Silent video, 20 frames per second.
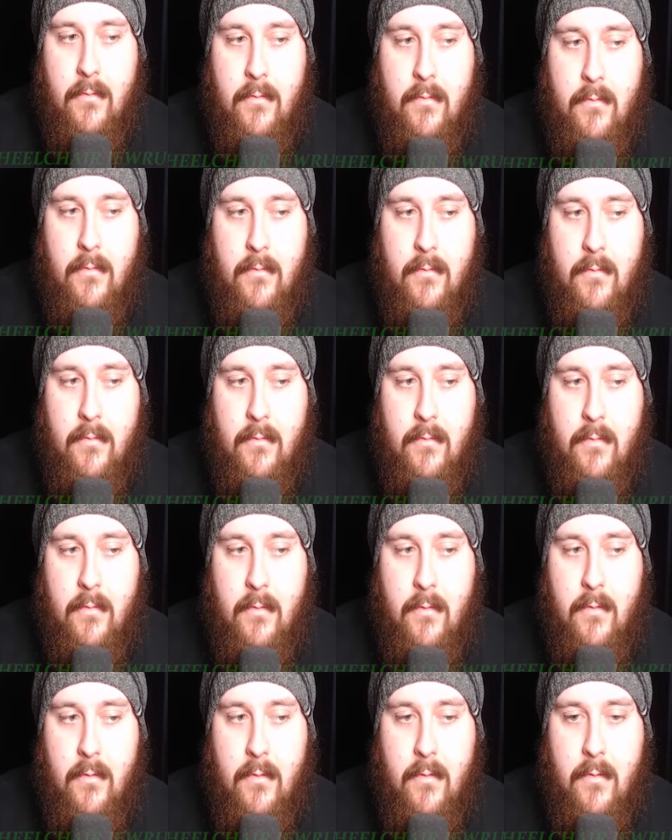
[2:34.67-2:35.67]

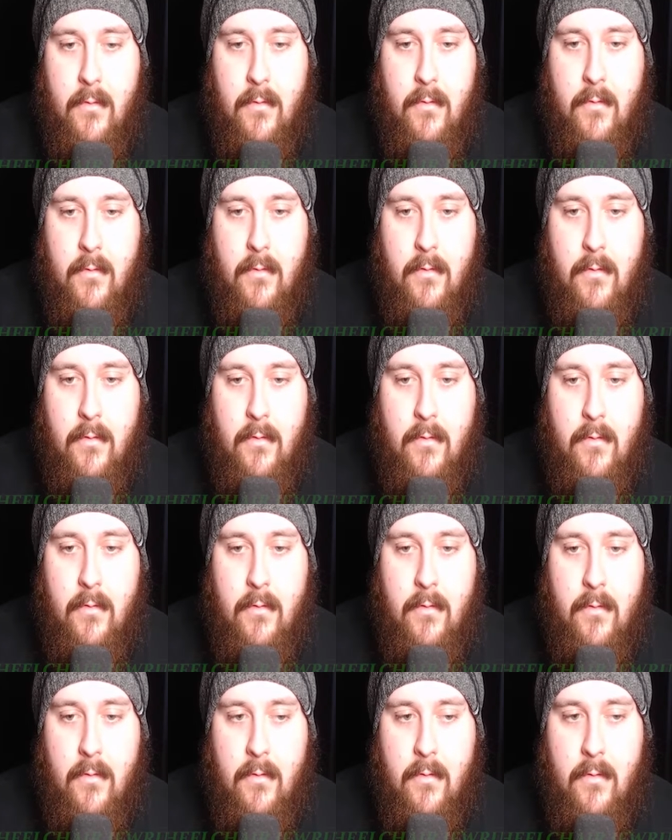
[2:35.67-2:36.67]

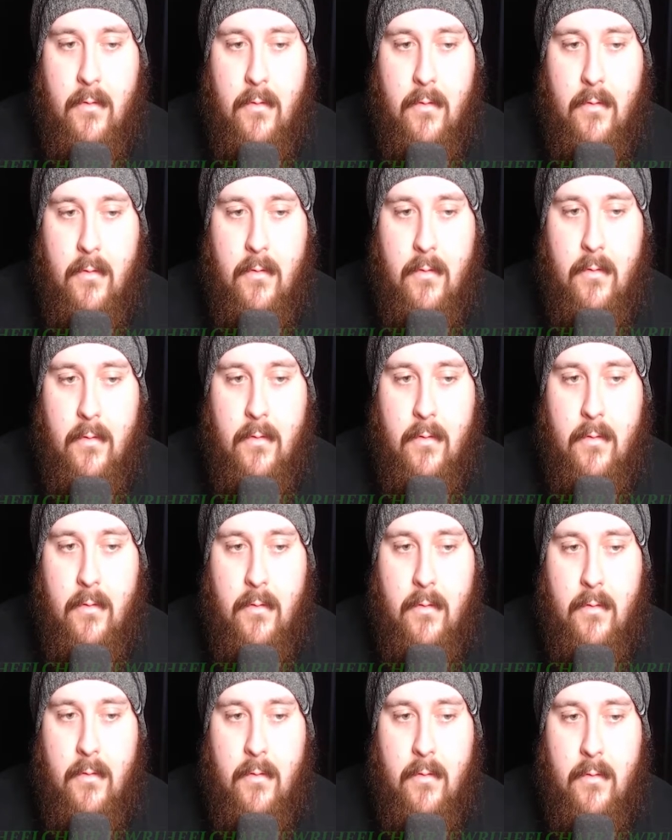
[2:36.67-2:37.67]

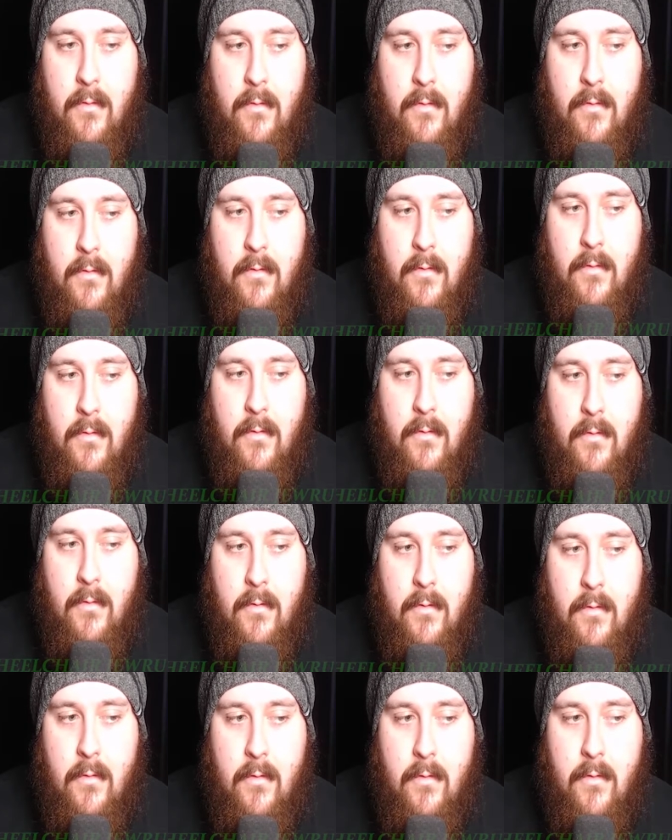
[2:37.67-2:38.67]

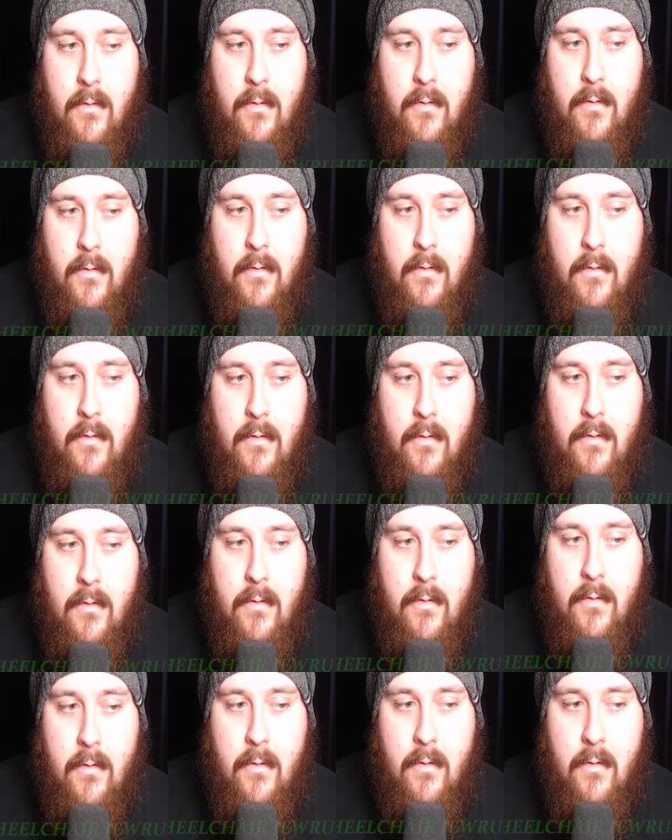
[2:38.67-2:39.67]

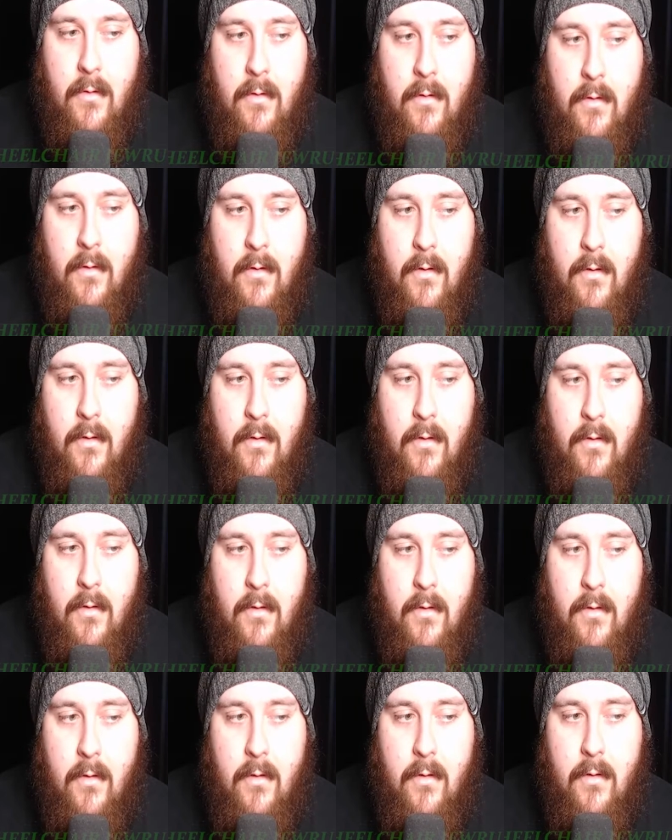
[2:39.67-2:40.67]

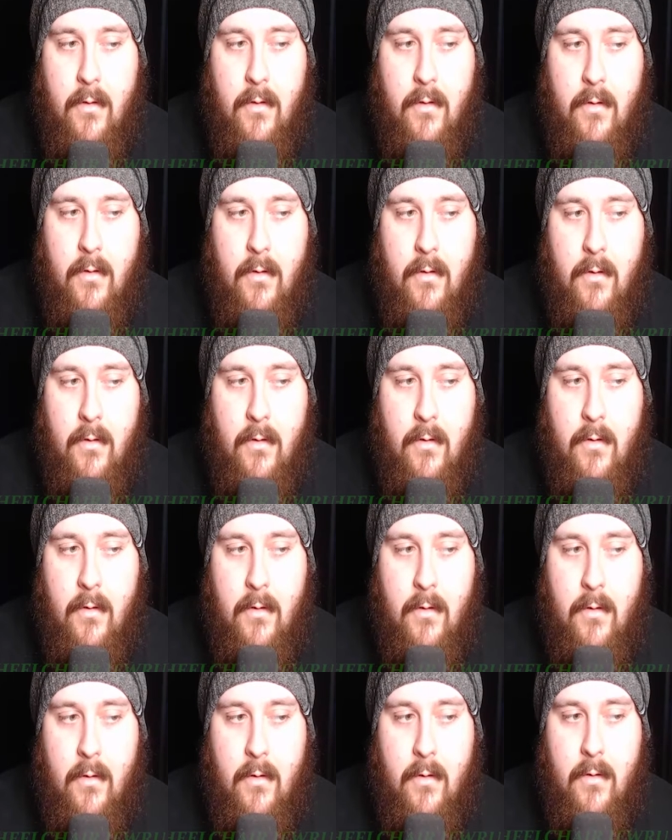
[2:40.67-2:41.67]

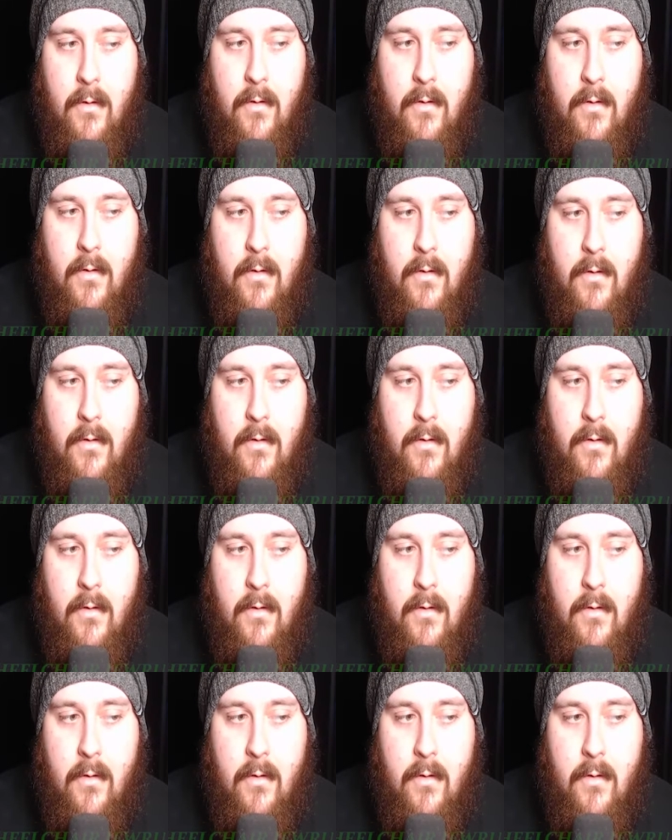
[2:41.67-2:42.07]
(no one is talking)